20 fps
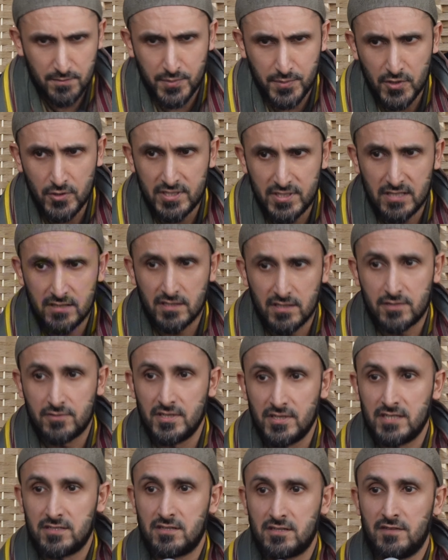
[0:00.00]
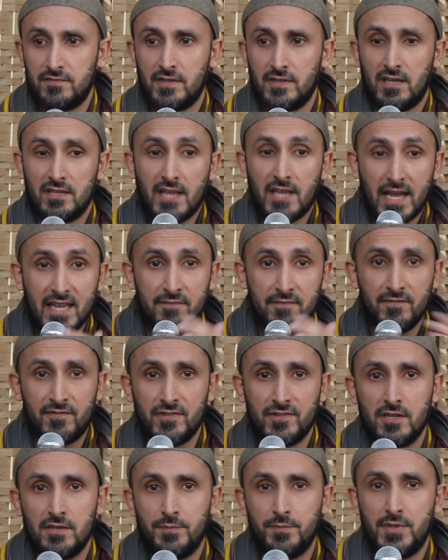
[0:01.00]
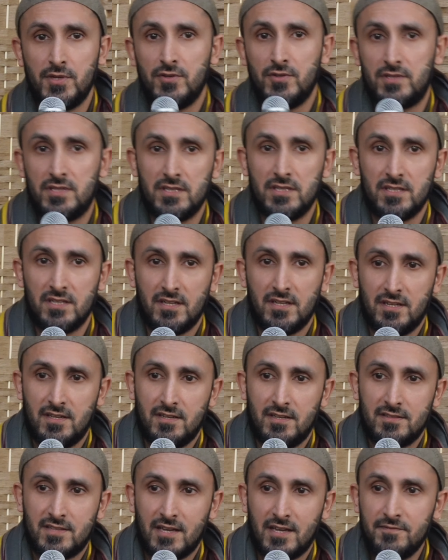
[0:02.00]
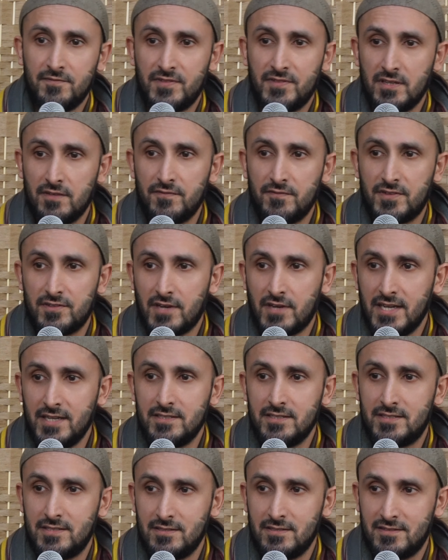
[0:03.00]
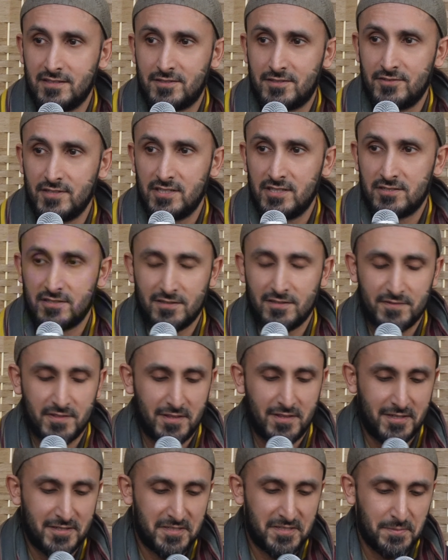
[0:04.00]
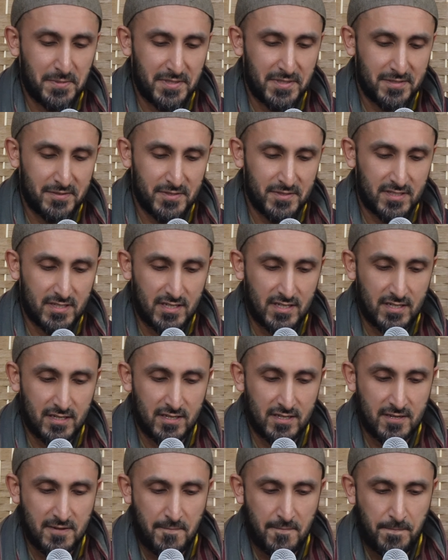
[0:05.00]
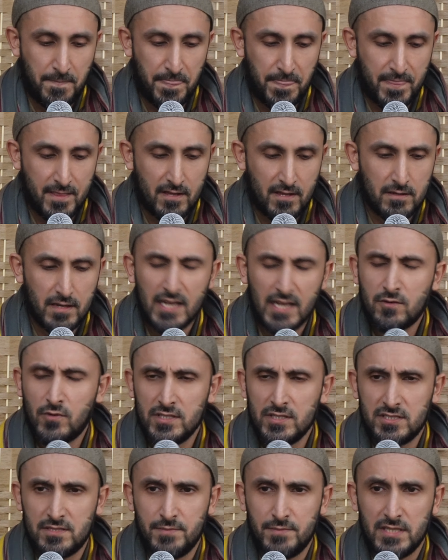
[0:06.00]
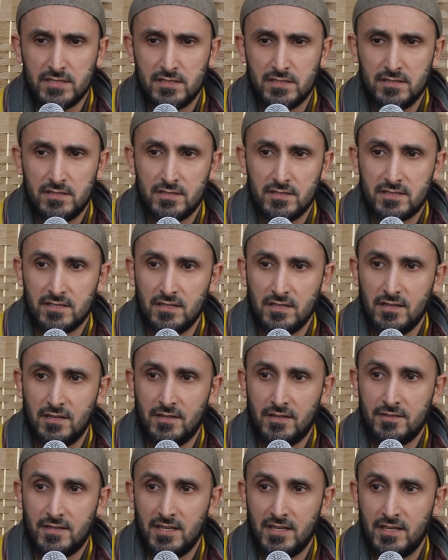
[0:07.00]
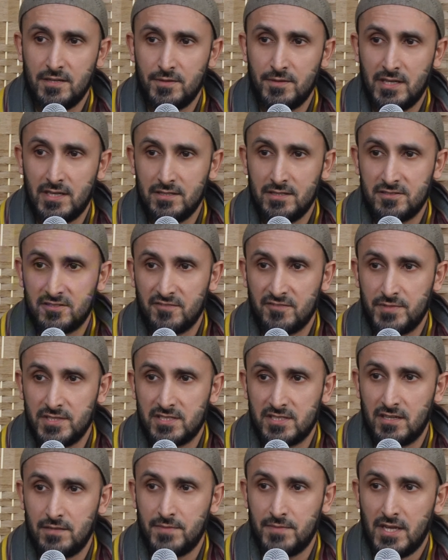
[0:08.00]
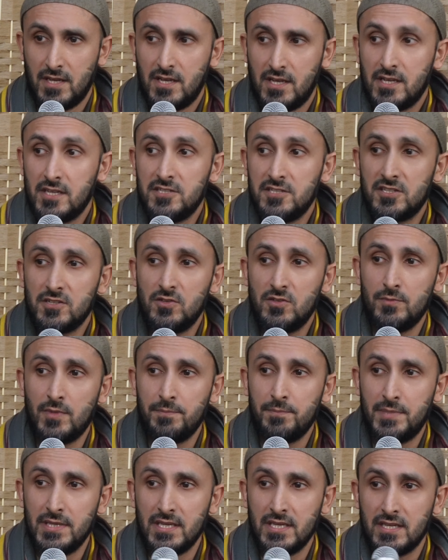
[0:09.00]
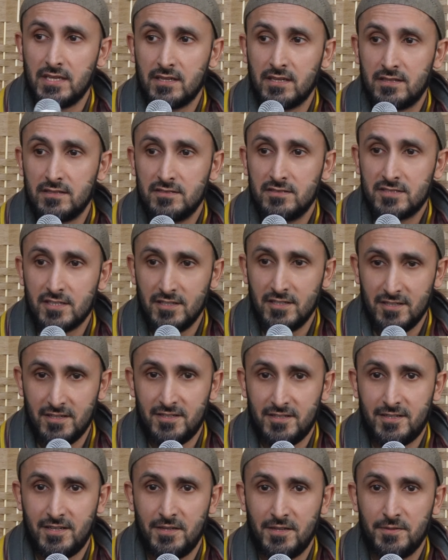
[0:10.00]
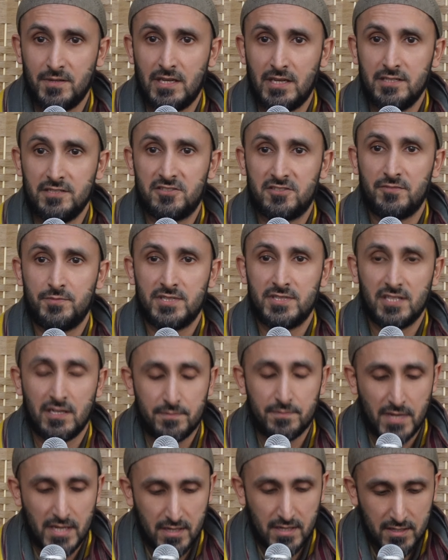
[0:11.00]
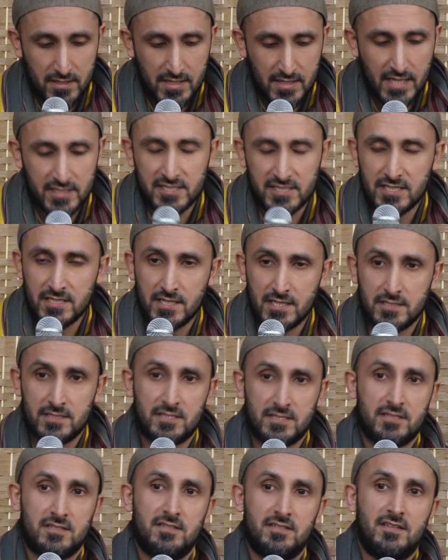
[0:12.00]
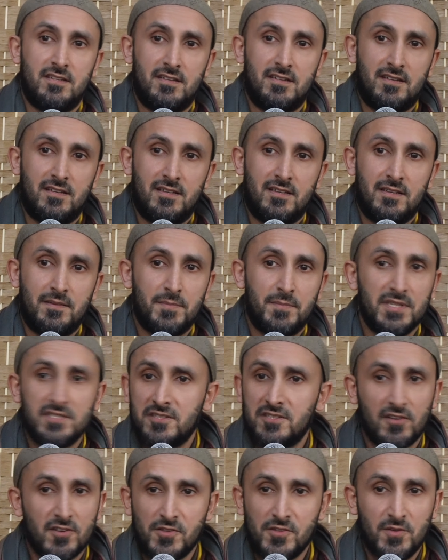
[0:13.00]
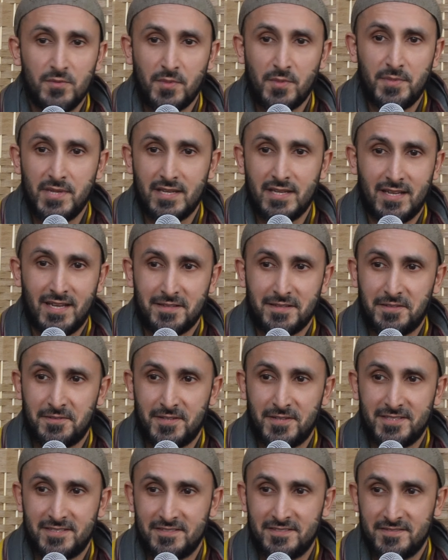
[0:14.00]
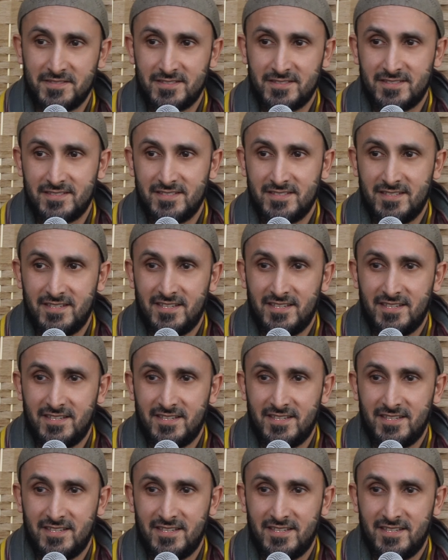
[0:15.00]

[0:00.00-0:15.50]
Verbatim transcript: Beauty in the creation of Allah, that infinite beauty, that infinite variety in the creation of Allah subhanahu wa ta'ala. Likewise, the Messenger, sallallahu alayhi wa He's a human being, sallallahu alayhi wa Yes, he is, but he's not a human being like the rest of us.